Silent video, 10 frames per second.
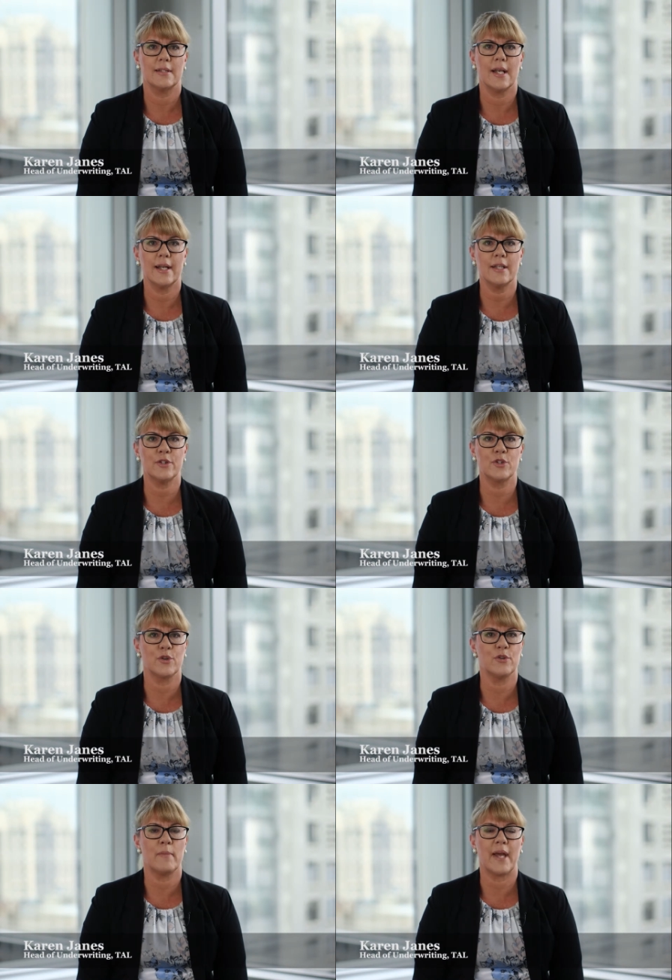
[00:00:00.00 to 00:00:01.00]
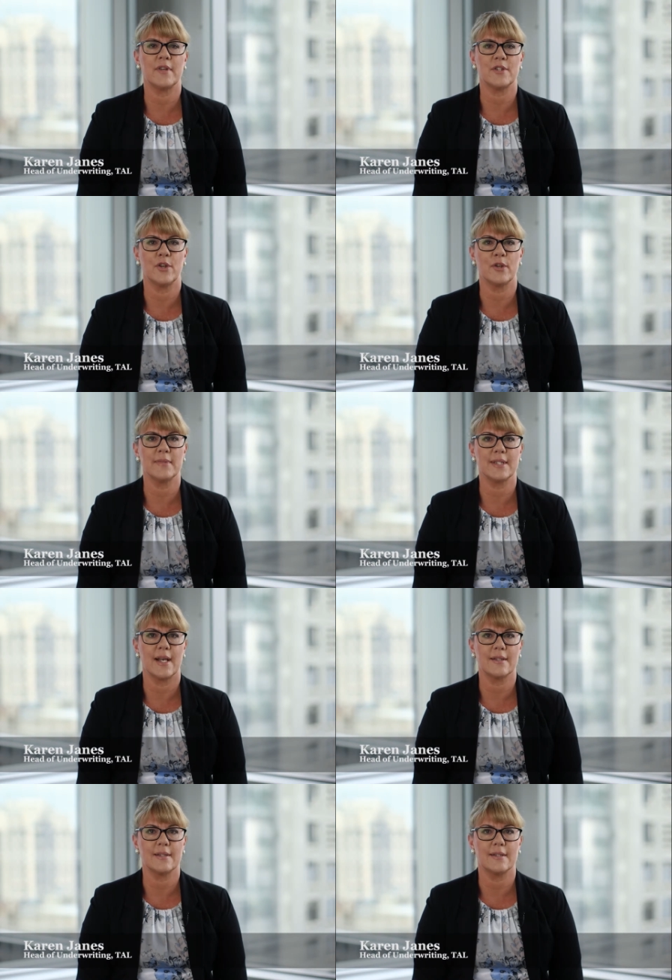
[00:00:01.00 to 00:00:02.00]
telling us the truth about their
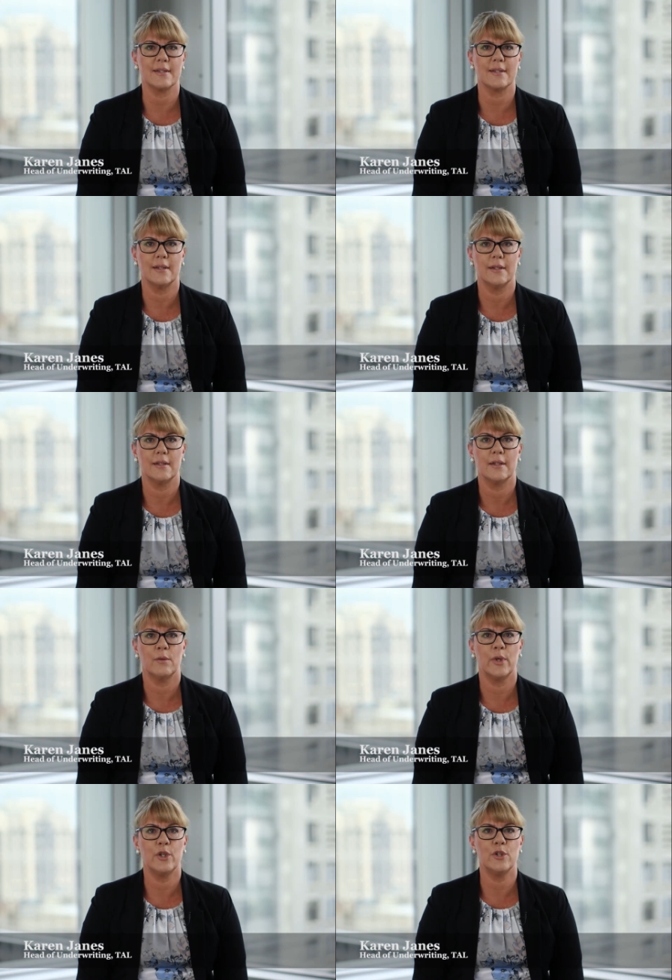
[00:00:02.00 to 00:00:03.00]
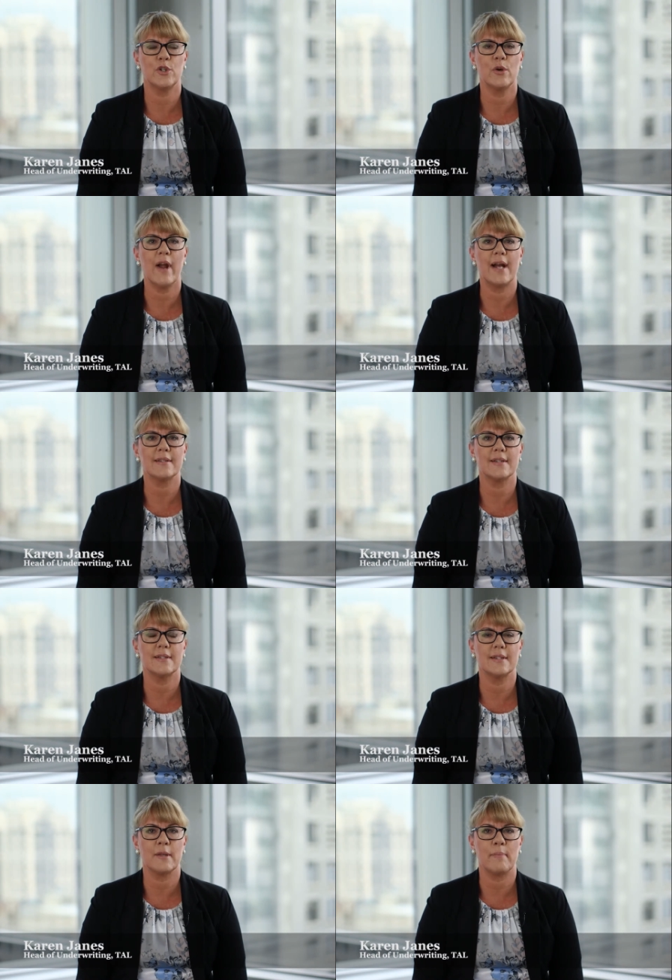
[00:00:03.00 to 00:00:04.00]
circumstances. We use your
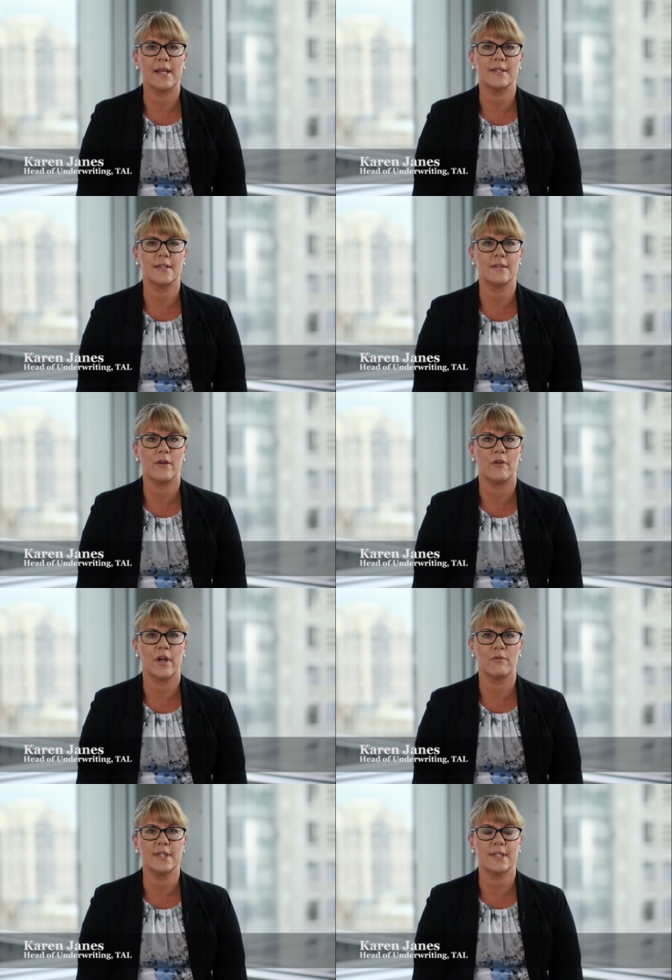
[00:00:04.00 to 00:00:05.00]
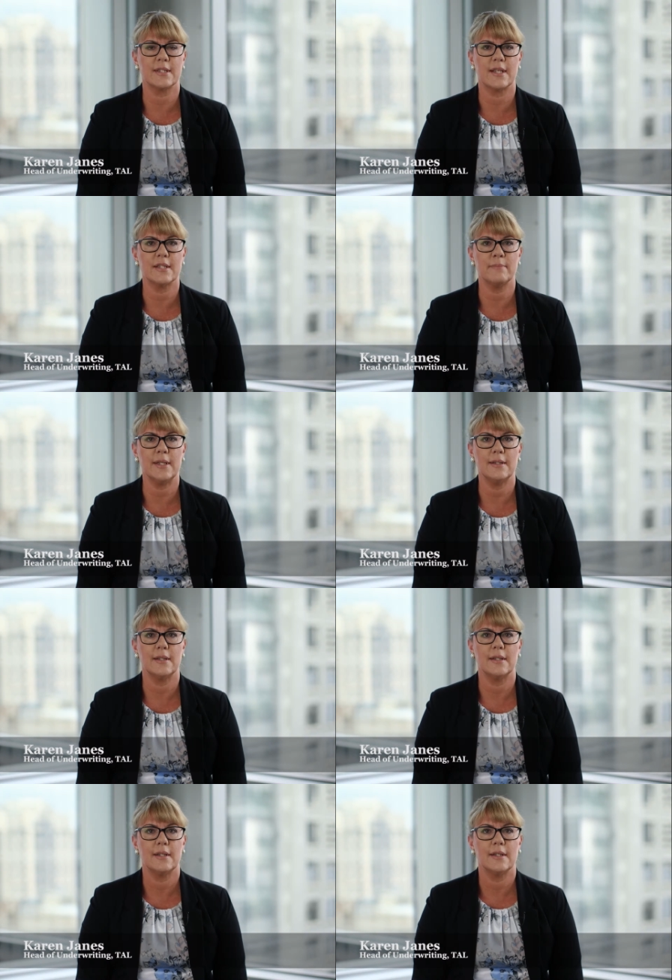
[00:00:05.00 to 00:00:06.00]
answers as the basis of our risk assessment,
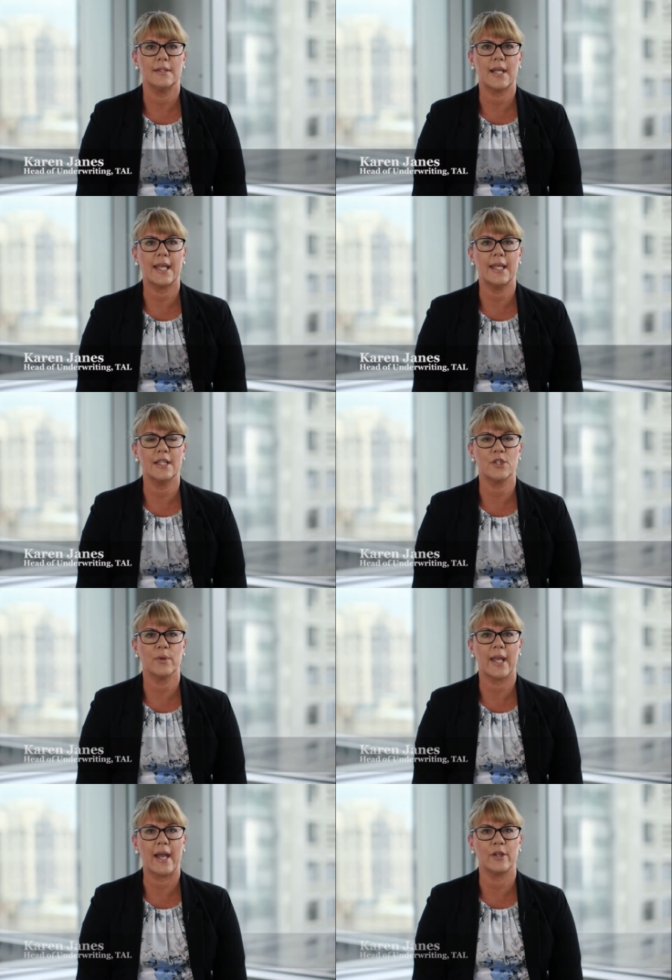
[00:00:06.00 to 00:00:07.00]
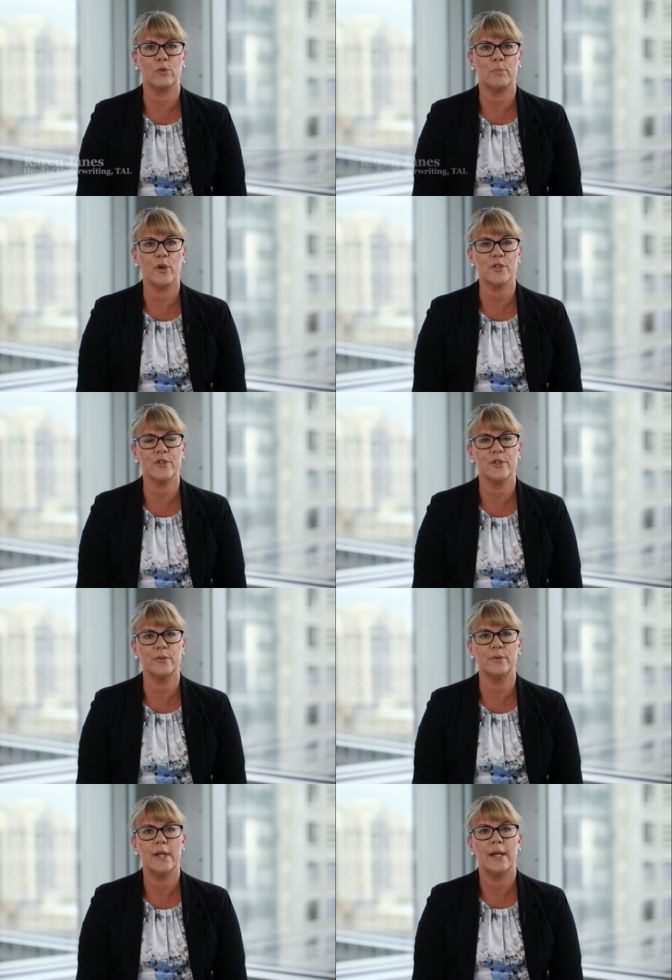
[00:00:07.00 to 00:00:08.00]
taking into account your
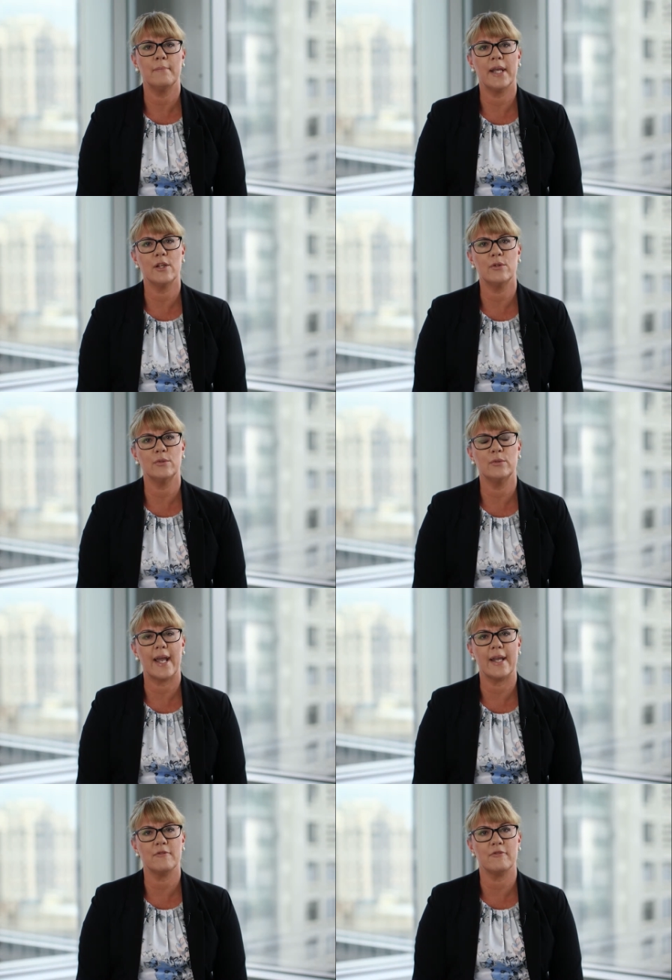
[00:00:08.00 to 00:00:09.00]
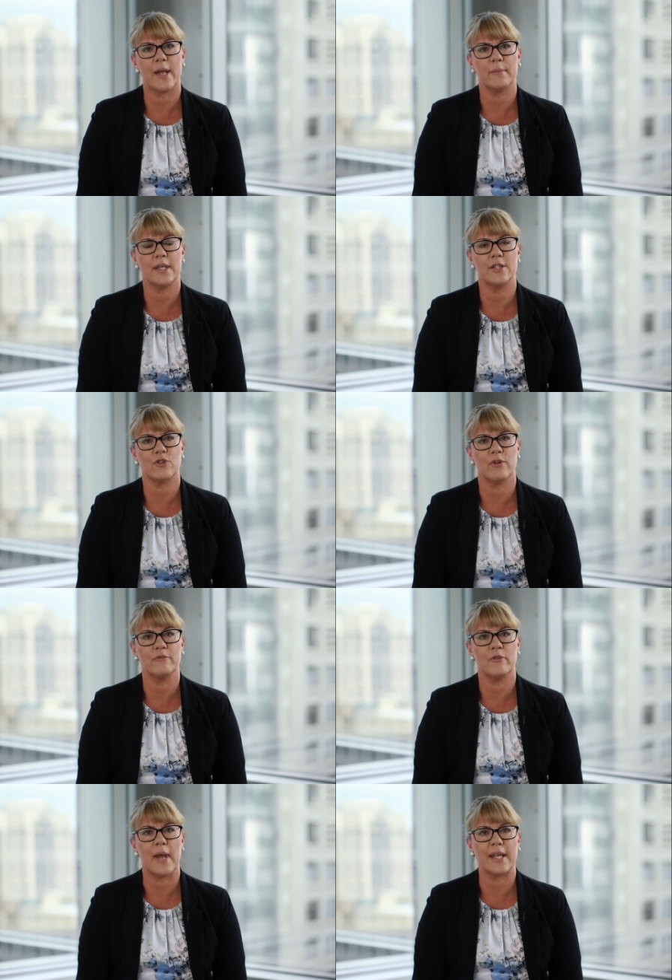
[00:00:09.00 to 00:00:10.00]
personal, medical and family history
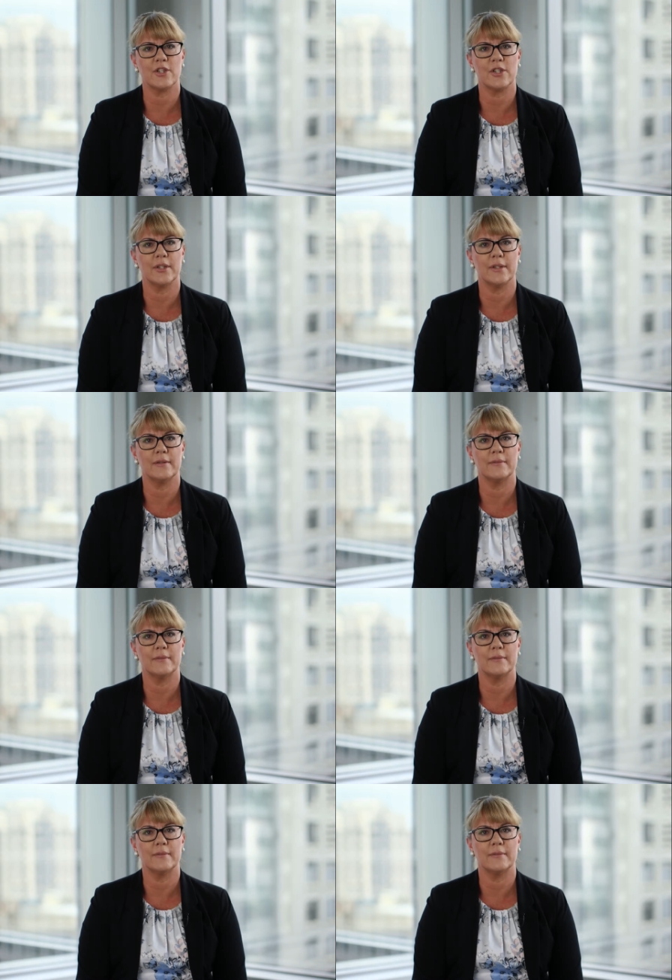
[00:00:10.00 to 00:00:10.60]
information.